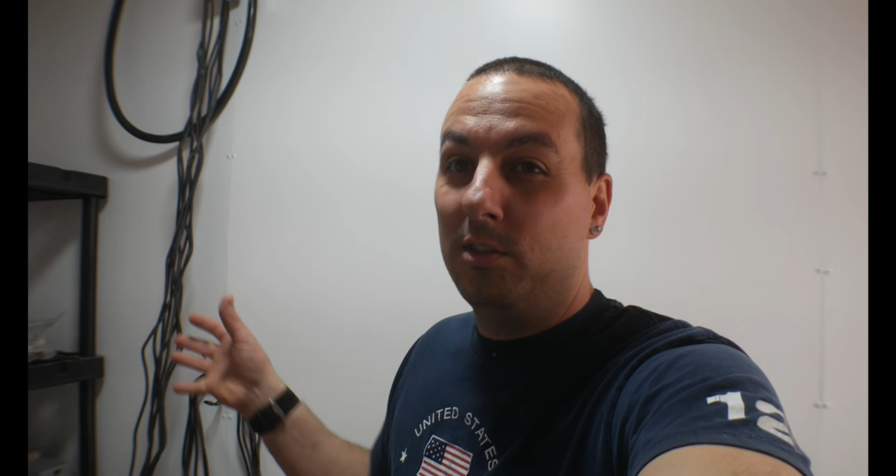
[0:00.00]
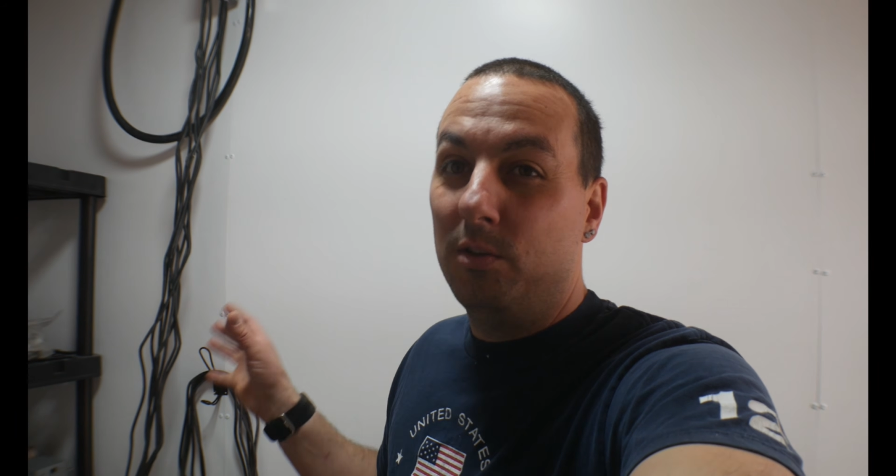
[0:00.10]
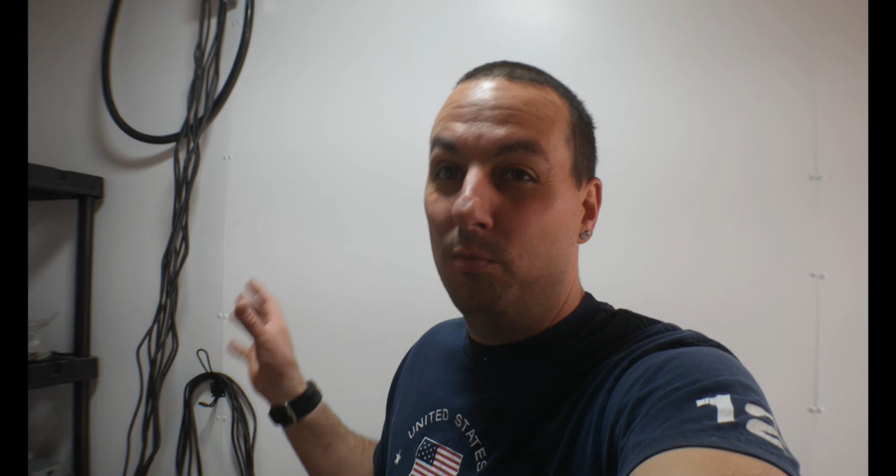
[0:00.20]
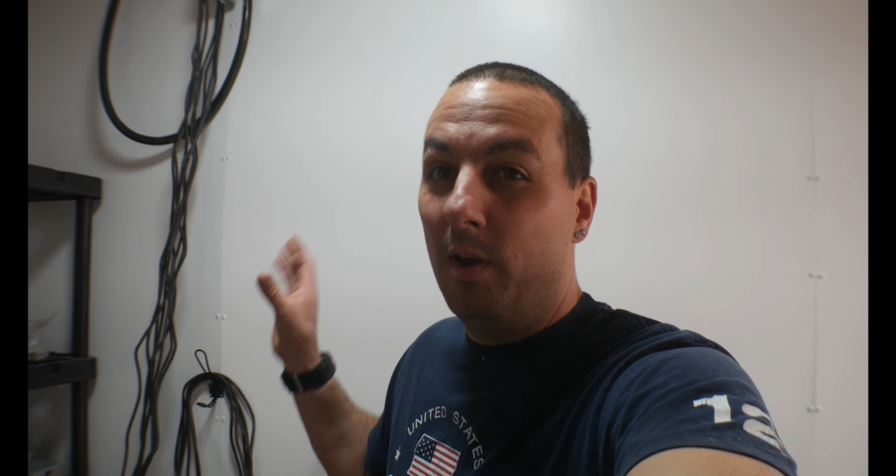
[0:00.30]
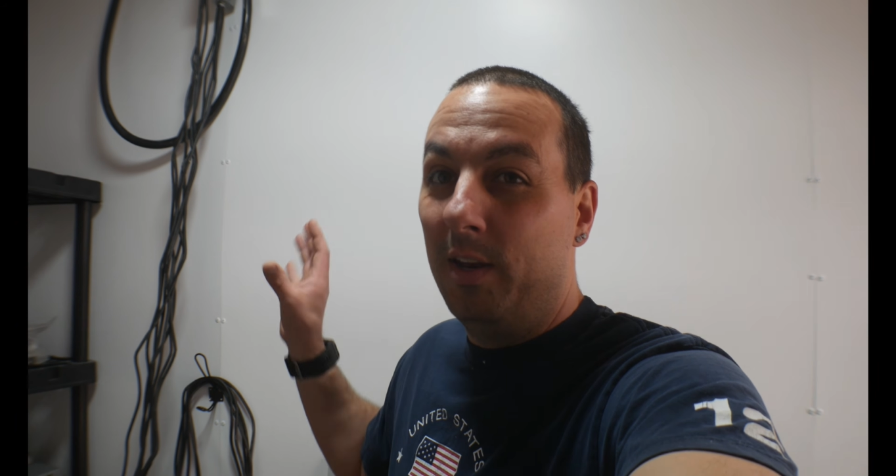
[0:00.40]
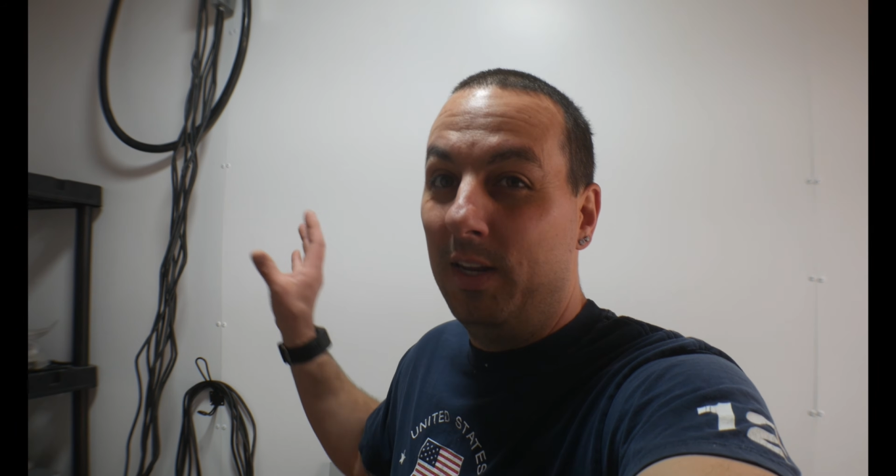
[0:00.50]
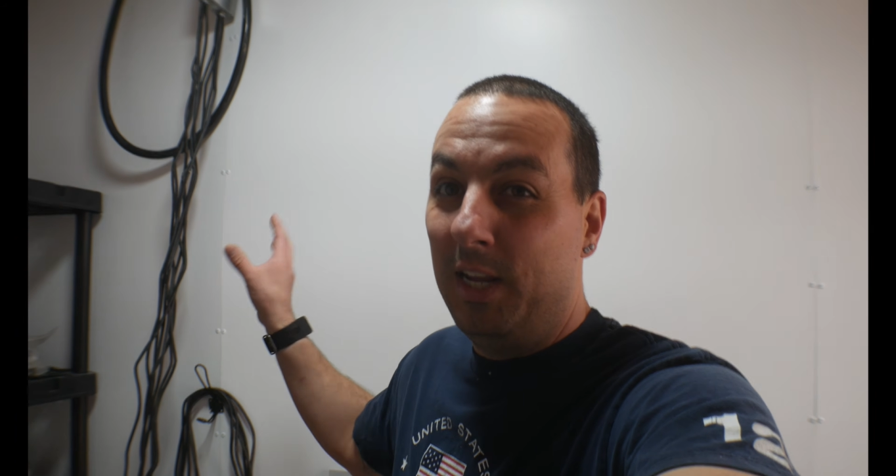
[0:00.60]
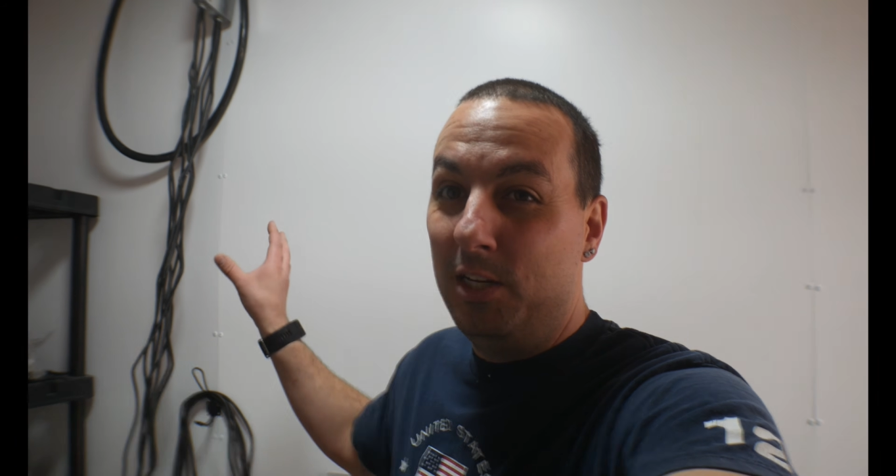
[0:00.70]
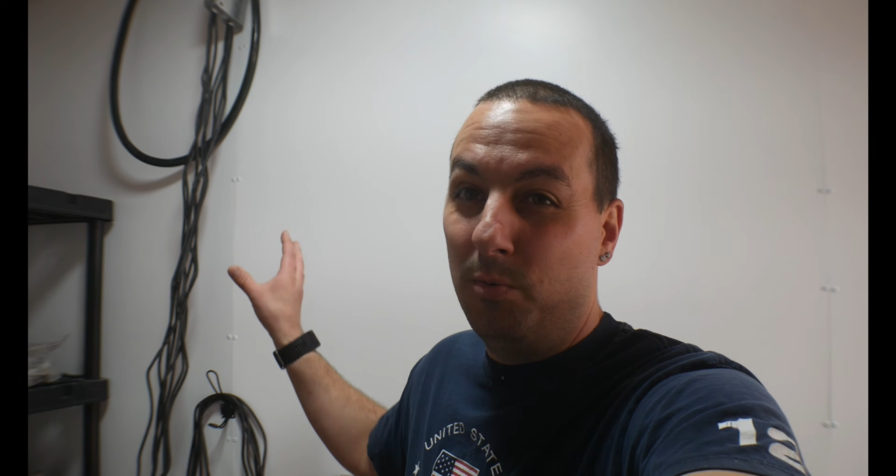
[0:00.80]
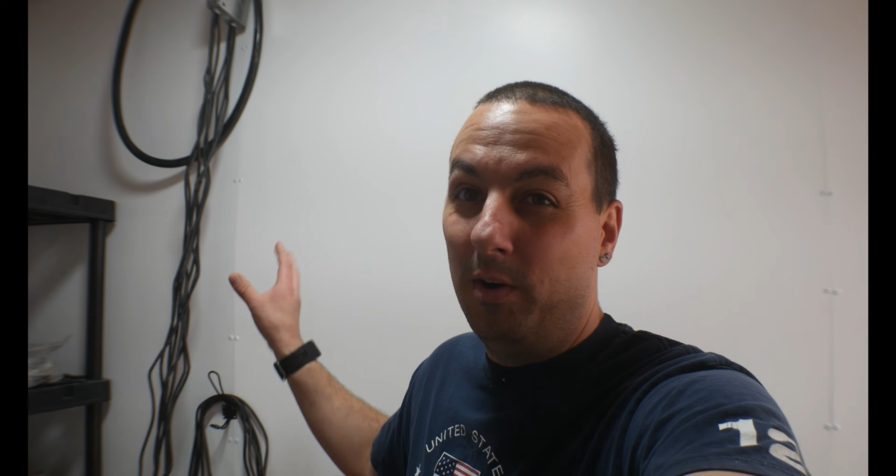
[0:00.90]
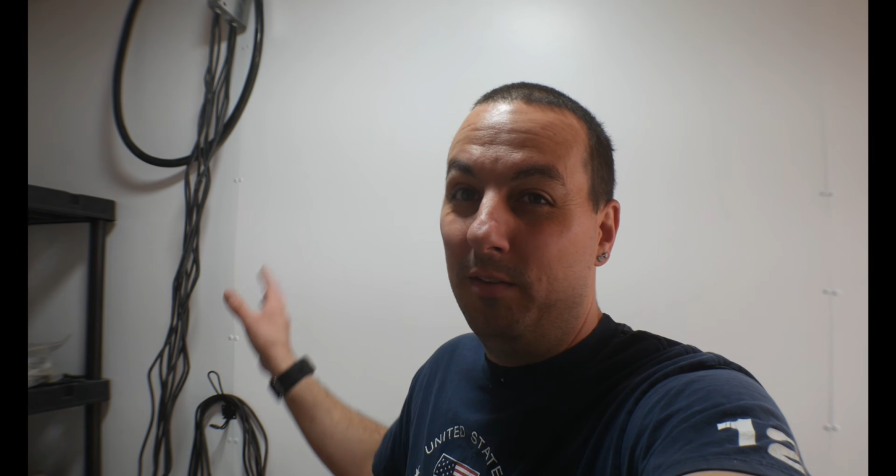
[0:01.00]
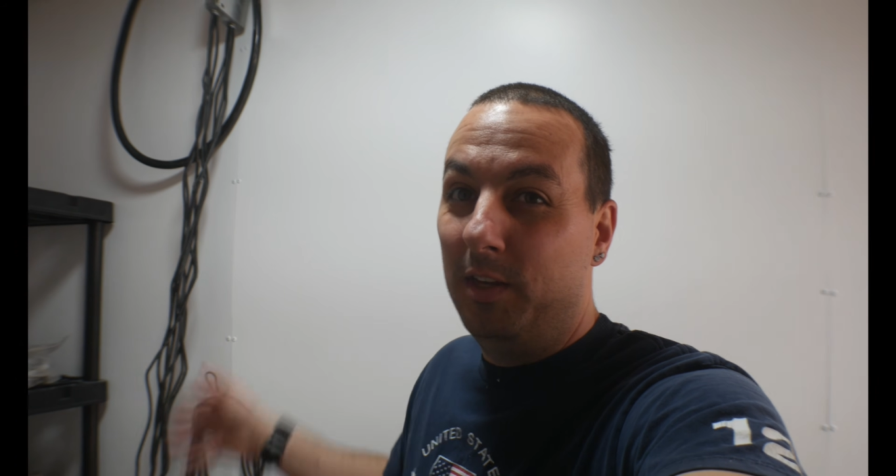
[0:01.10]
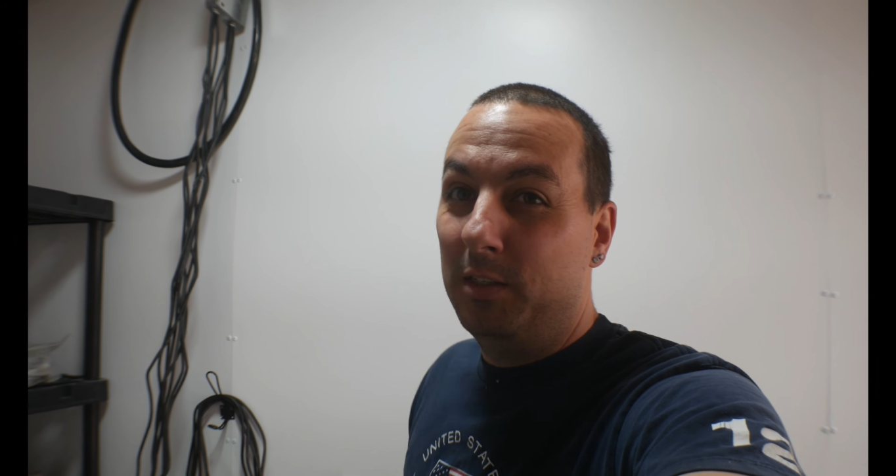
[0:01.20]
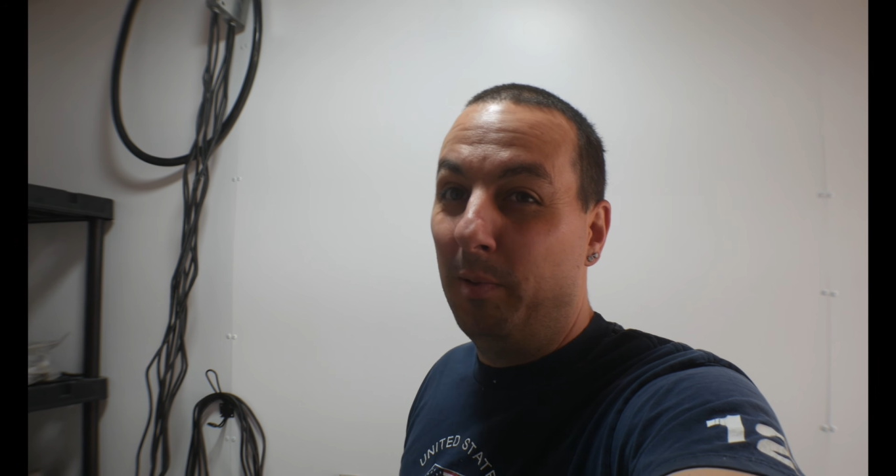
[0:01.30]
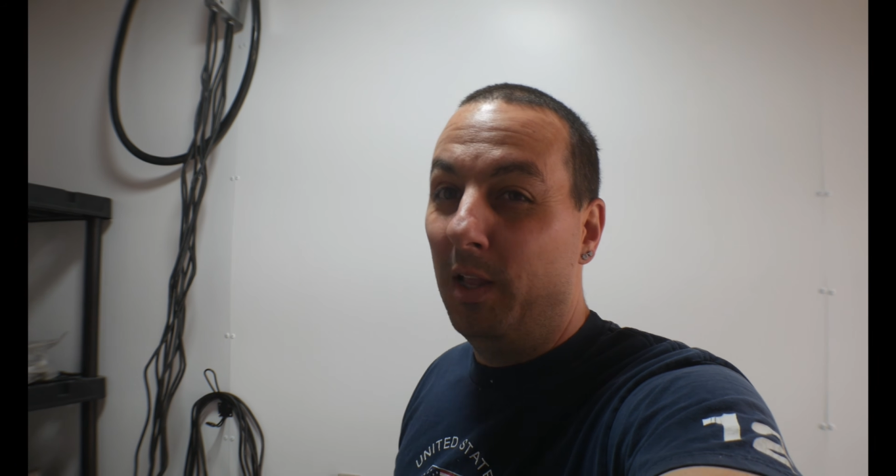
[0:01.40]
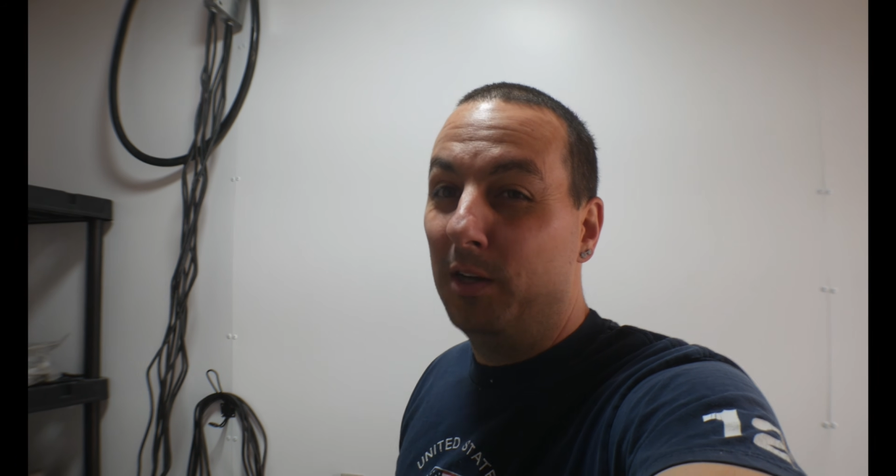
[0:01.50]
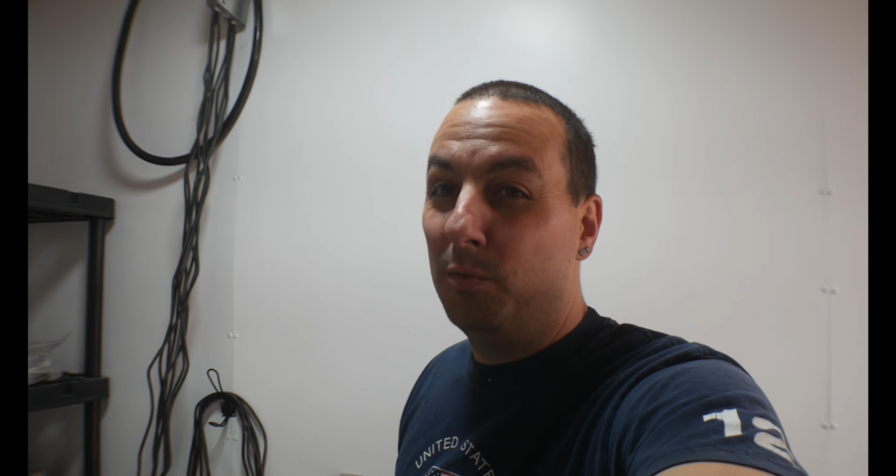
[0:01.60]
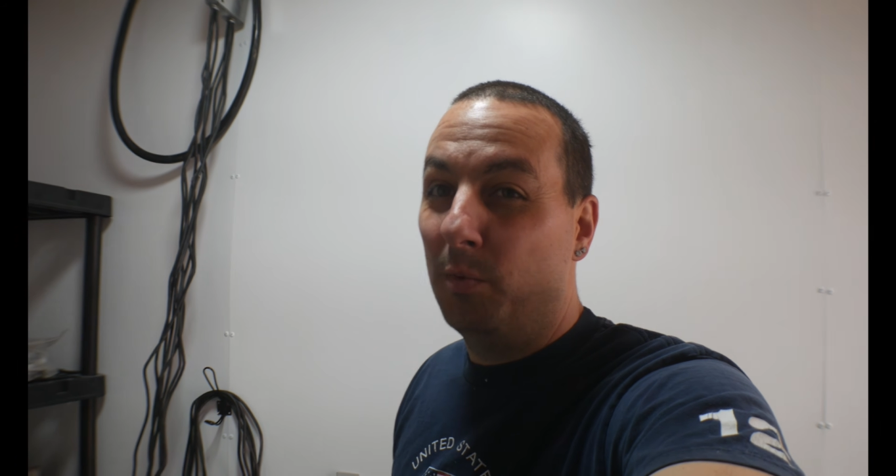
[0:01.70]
to run each one of these plugs